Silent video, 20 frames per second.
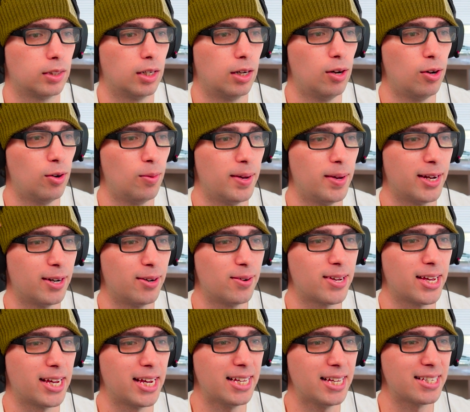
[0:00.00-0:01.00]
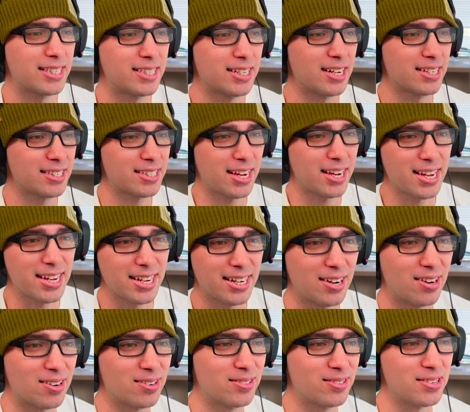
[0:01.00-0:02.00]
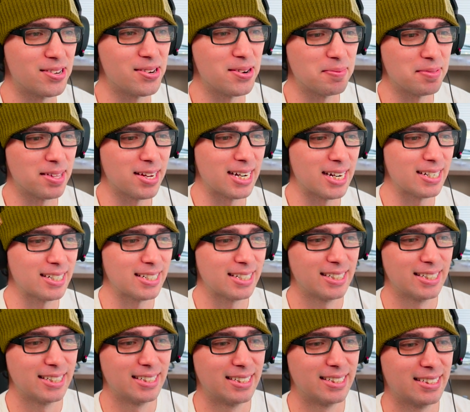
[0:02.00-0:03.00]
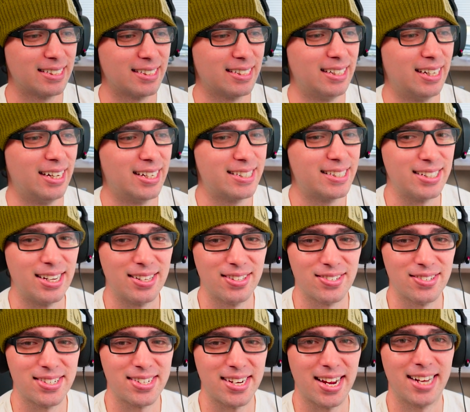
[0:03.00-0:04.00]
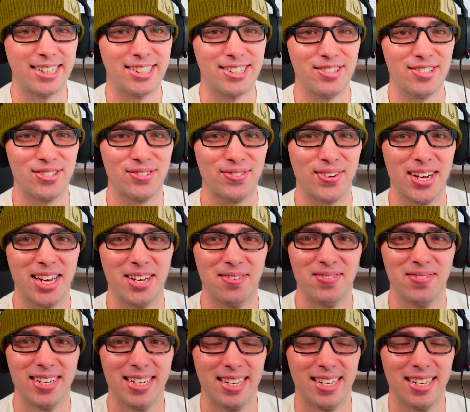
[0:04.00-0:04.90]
Oh man, okay, Sasuke and Naruto up there. I saw those statues, fam.